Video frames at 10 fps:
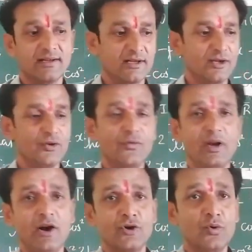You will
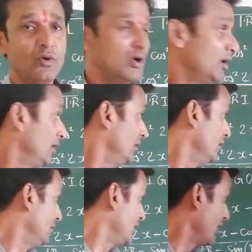have to,
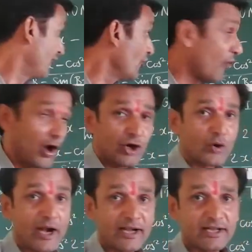if you want to
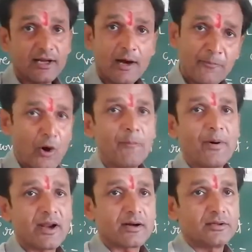get a
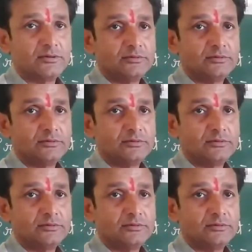proper